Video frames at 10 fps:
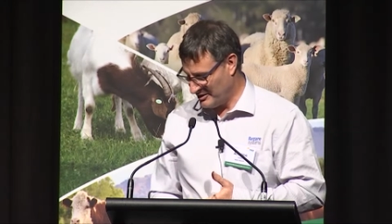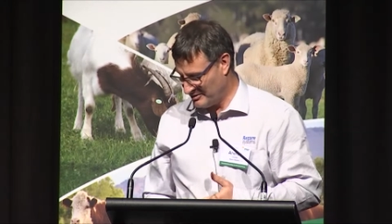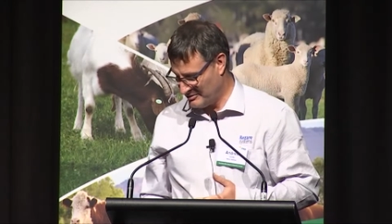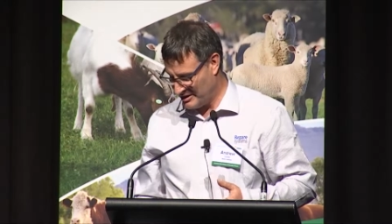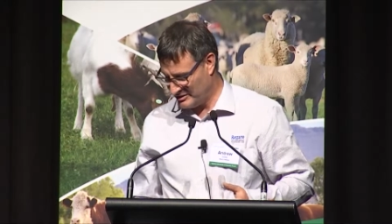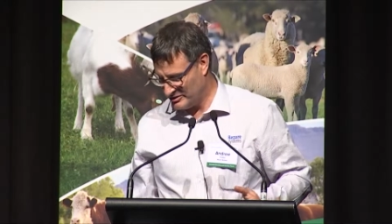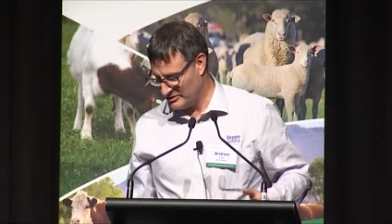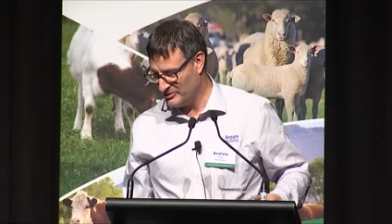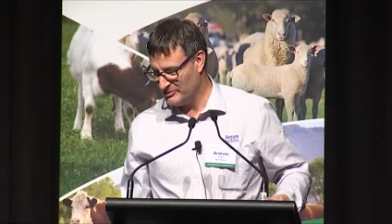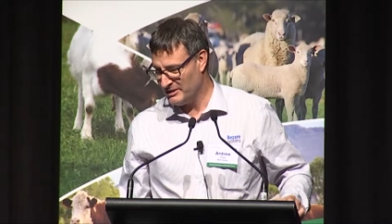I'm going
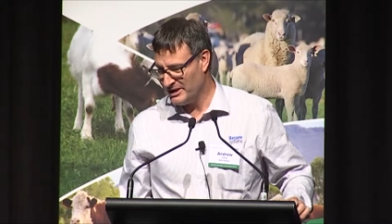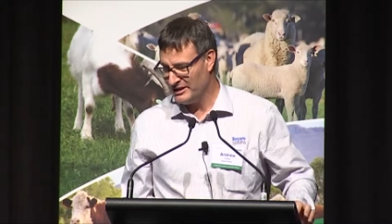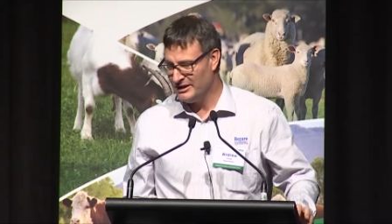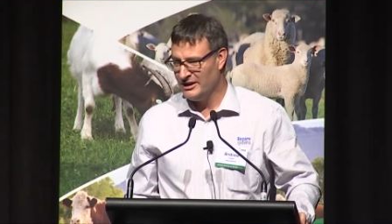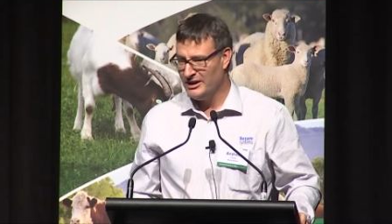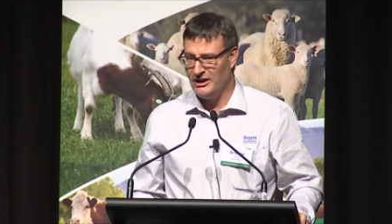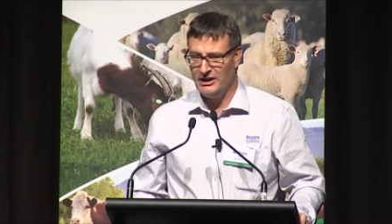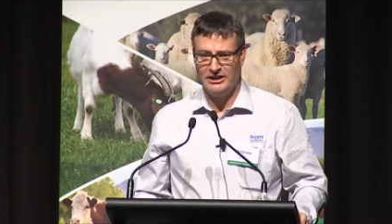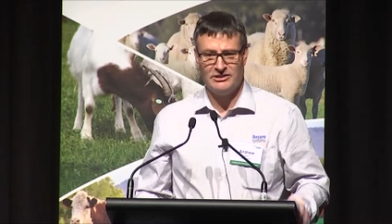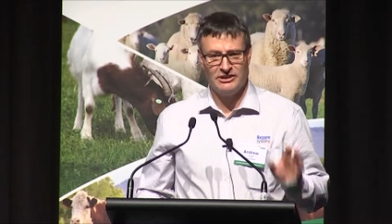to, uh, I guess,